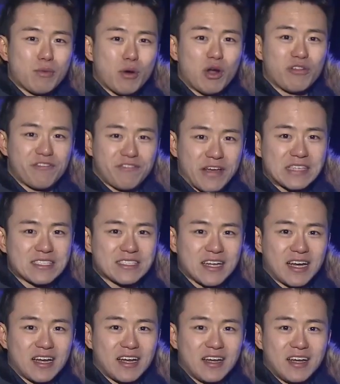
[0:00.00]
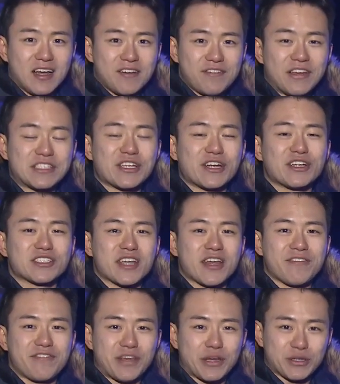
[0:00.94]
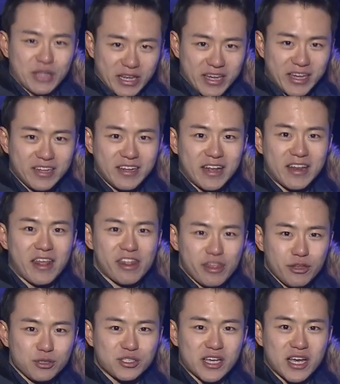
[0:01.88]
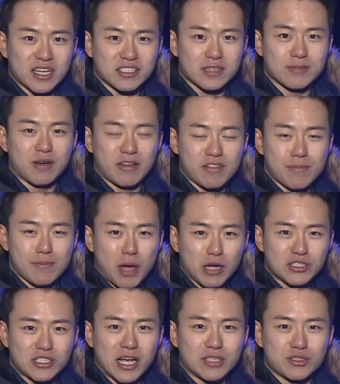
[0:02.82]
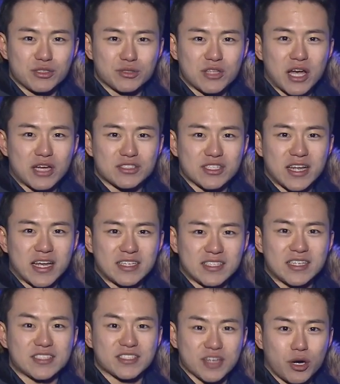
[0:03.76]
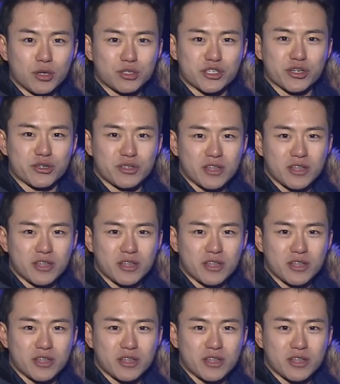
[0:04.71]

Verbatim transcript: World Festa, visitors can feel the heat and enthusiasm of the Pyeongchang 2018's Cultural